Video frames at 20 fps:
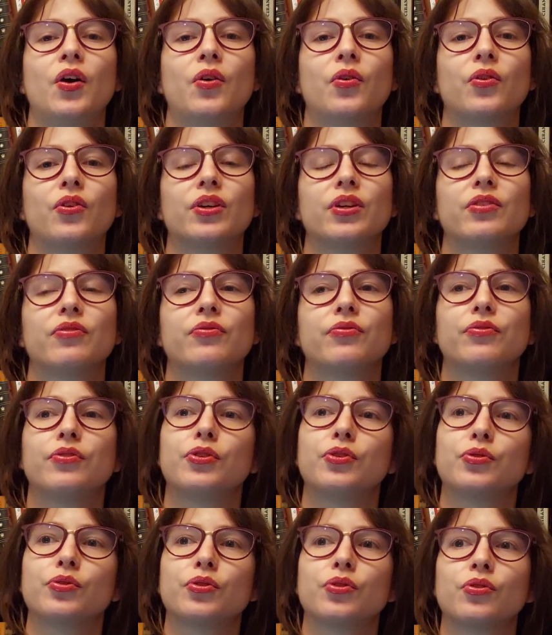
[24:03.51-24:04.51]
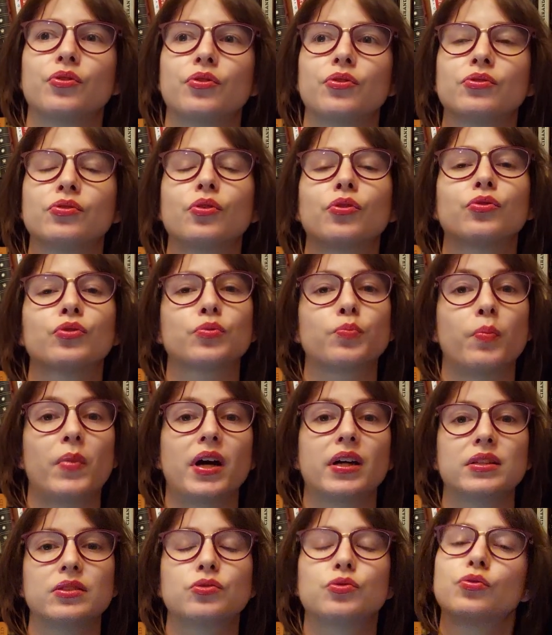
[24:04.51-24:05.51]
or if you don't
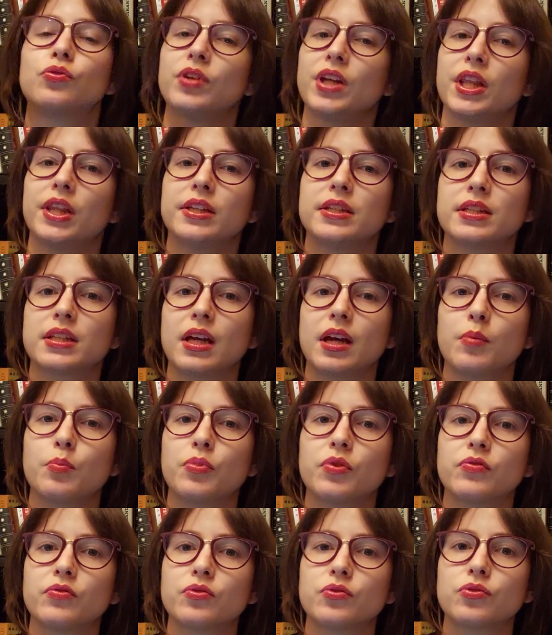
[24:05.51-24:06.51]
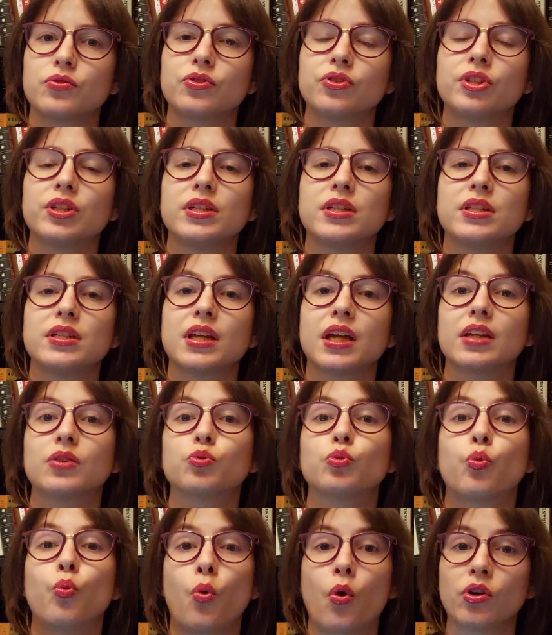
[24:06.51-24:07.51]
mind to read this type of stories and
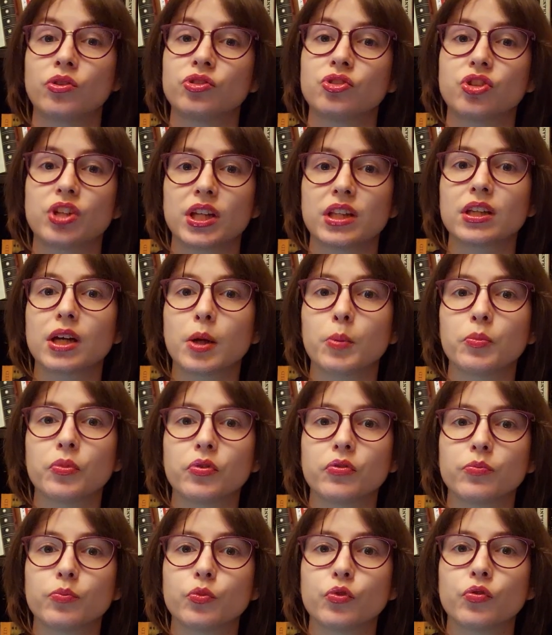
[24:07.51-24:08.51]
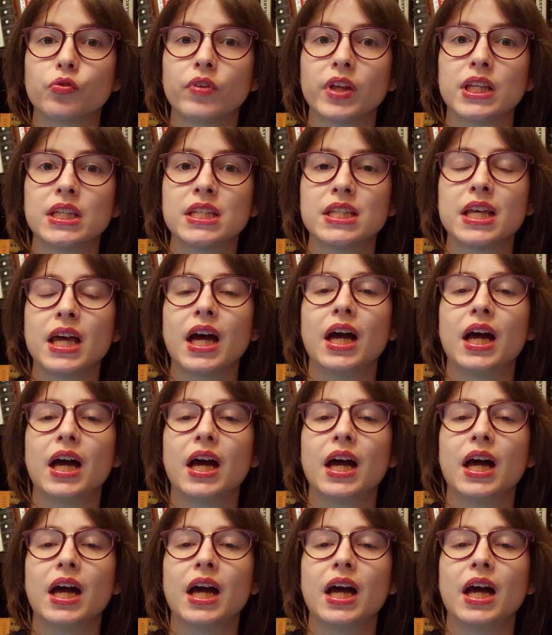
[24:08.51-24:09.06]
watch that type of movies,